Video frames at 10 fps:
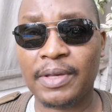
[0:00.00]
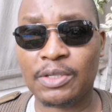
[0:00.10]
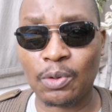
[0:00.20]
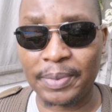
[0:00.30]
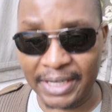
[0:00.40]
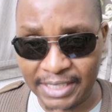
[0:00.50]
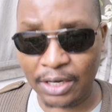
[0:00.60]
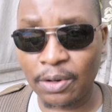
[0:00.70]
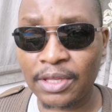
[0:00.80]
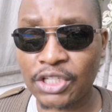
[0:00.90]
will be written on the
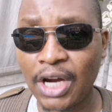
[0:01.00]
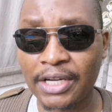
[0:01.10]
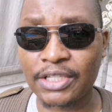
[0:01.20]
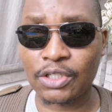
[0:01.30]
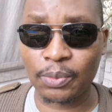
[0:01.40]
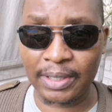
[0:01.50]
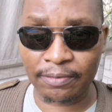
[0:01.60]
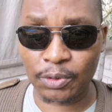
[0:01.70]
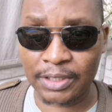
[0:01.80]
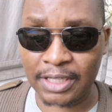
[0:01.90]
chart. You will have to
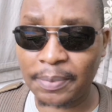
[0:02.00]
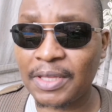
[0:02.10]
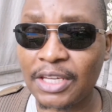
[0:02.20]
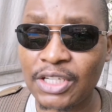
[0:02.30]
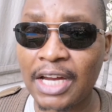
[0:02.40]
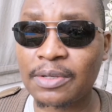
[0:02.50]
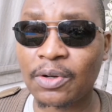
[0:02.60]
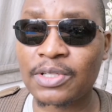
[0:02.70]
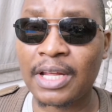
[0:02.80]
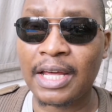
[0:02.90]
interpret the chart because
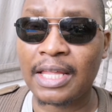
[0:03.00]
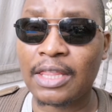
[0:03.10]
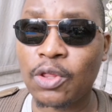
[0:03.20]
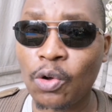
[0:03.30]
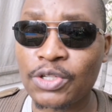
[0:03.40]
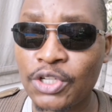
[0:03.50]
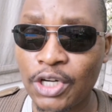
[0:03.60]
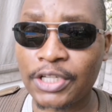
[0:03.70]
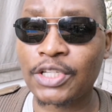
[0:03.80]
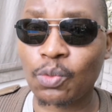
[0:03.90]
those
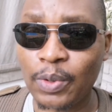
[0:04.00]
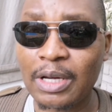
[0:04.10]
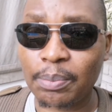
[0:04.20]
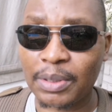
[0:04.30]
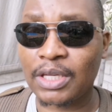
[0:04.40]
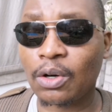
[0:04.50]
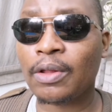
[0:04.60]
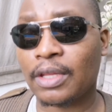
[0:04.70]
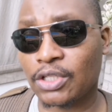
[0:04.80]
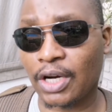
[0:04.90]
instructions will be on the
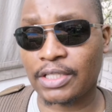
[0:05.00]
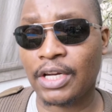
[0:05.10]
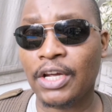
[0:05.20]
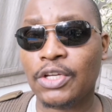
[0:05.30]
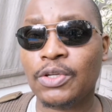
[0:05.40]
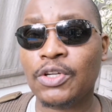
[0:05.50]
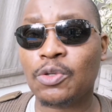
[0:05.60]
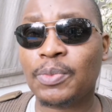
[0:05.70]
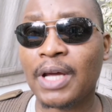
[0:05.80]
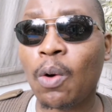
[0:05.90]
chart. You need to be
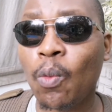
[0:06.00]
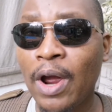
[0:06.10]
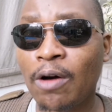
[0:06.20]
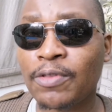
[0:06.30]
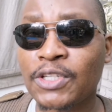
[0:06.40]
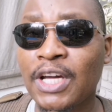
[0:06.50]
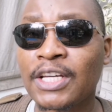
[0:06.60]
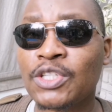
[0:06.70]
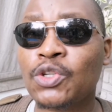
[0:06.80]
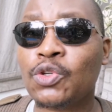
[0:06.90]
aware of the chart as you
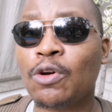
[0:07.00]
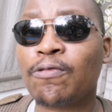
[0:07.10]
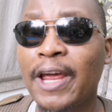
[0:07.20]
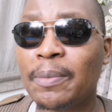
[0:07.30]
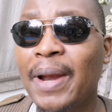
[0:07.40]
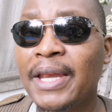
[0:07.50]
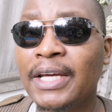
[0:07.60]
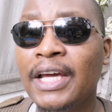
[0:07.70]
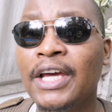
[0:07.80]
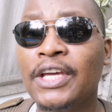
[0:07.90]
do your flight planning.
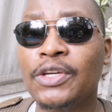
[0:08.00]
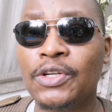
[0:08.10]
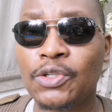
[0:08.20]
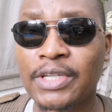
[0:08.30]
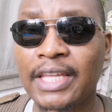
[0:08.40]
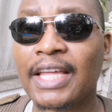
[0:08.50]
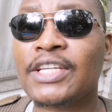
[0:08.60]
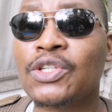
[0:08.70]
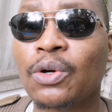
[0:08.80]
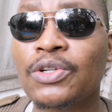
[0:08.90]
You need to take that into
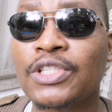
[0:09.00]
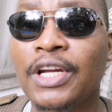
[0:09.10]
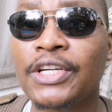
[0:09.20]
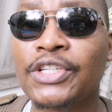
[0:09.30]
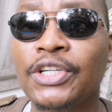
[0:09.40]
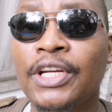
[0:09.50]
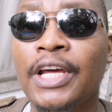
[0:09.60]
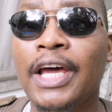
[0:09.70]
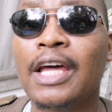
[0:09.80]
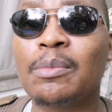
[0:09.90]
consideration
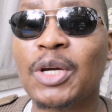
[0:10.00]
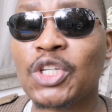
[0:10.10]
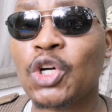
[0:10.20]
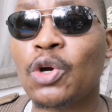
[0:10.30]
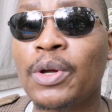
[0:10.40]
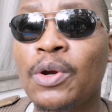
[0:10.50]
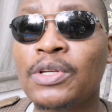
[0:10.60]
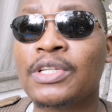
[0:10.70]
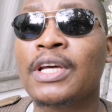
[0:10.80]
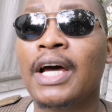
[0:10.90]
and make sure you're not
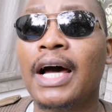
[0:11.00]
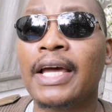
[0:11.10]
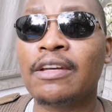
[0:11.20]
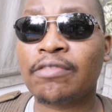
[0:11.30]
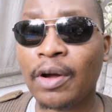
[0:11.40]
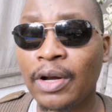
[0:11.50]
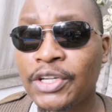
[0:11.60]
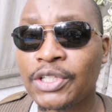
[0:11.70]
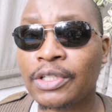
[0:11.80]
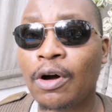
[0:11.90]
in
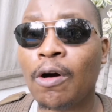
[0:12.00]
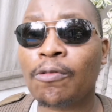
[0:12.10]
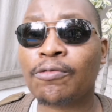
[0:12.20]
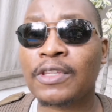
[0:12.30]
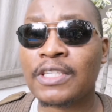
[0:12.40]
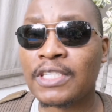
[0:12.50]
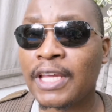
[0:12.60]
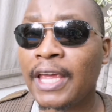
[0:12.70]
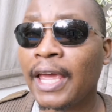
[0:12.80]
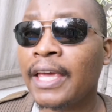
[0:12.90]
violation of the
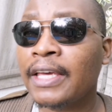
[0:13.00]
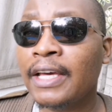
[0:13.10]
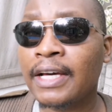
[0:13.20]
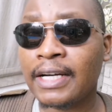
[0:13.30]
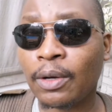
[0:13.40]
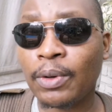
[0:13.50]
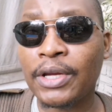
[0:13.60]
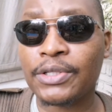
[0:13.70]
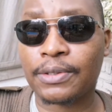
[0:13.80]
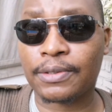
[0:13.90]
CAA regulations.